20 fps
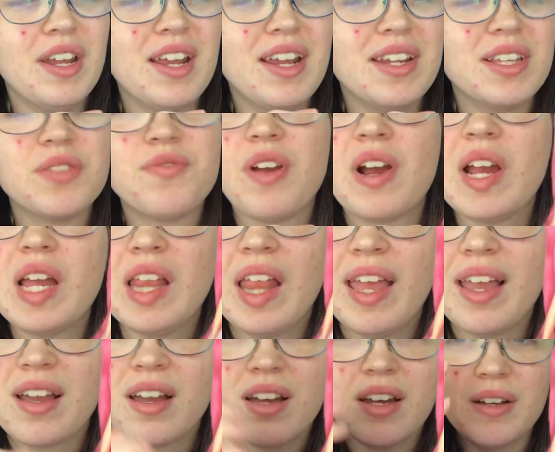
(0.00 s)
It is very
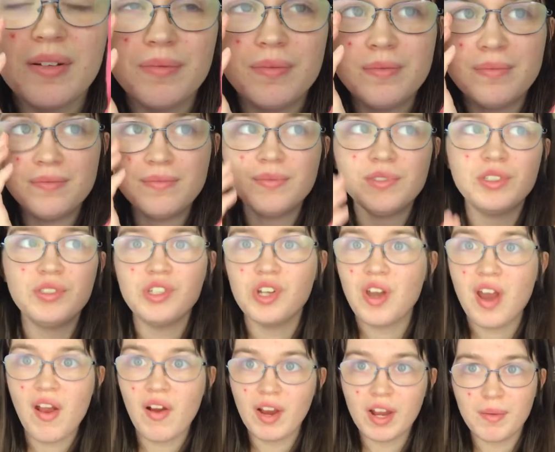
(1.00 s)
like a
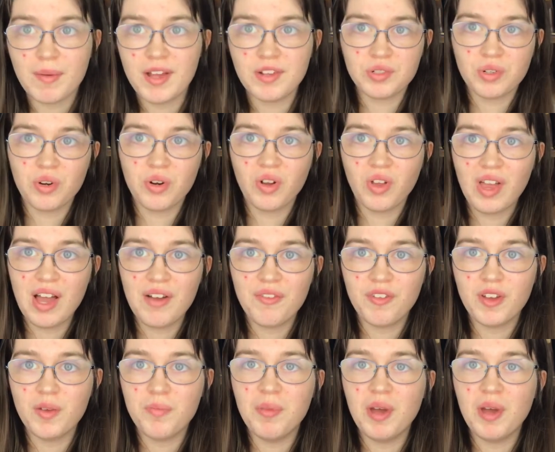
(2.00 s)
generic magical girl outfit,